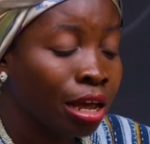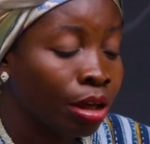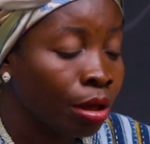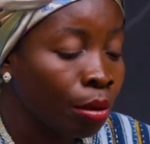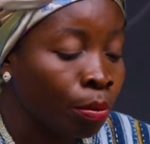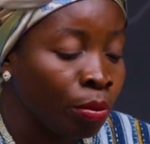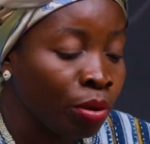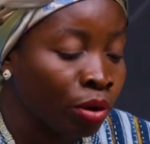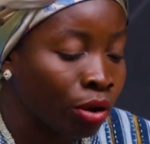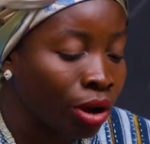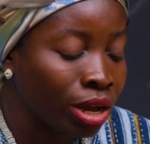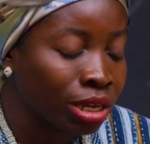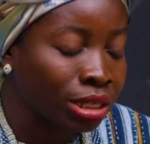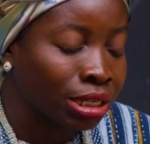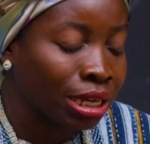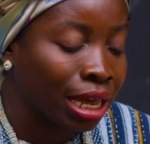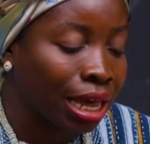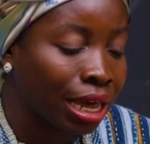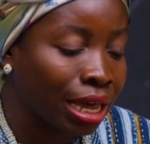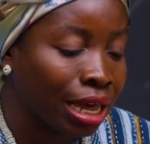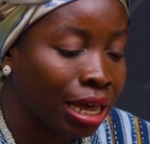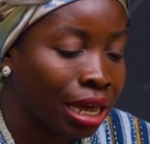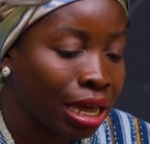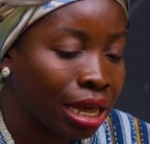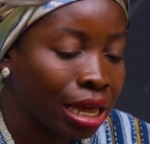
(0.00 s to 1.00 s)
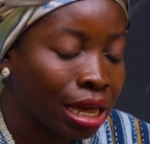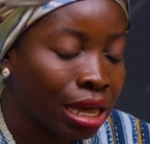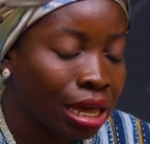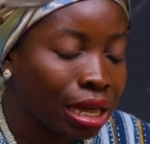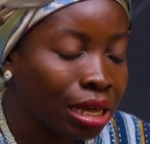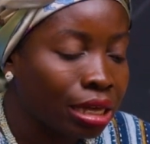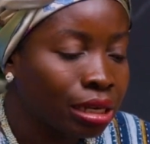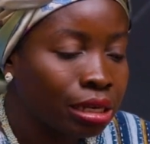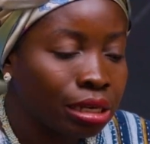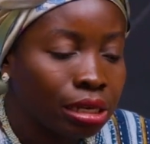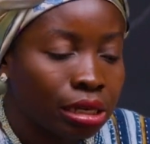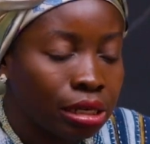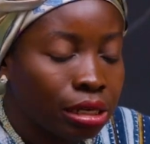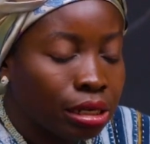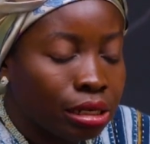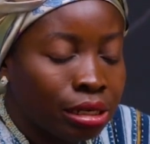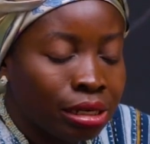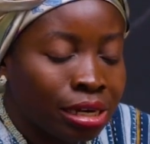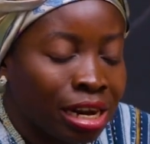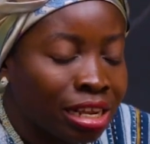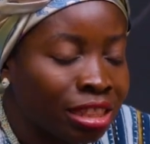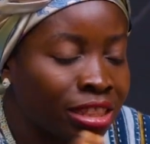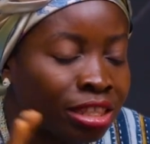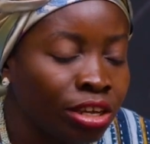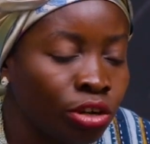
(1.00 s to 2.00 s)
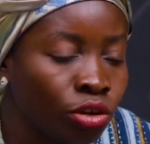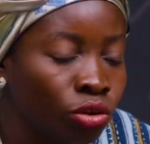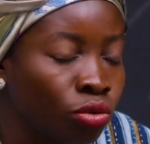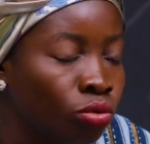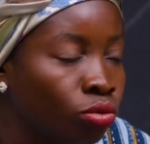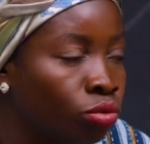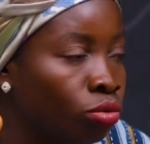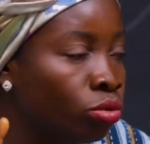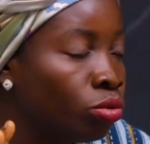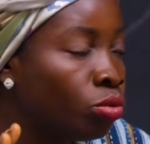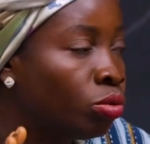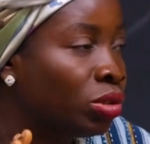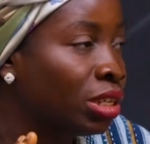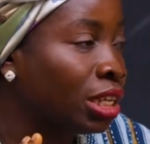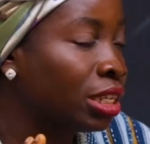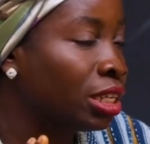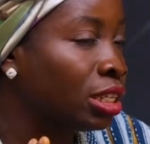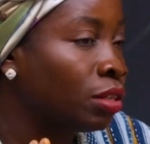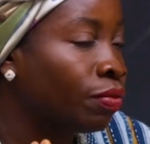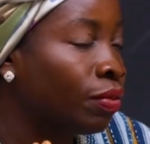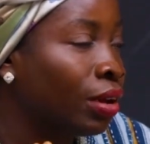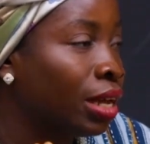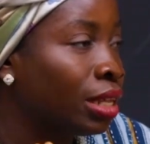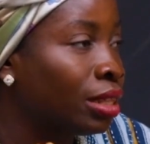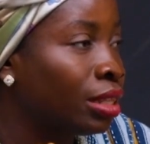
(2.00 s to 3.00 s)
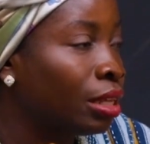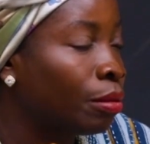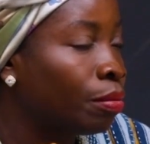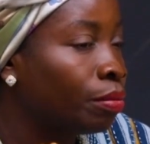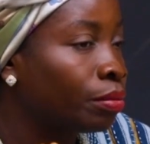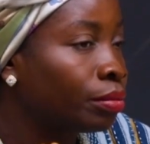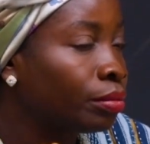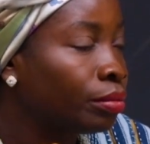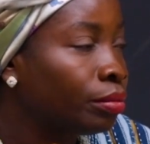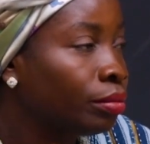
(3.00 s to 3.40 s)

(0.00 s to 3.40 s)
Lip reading: Because nothing you do will satisfy them.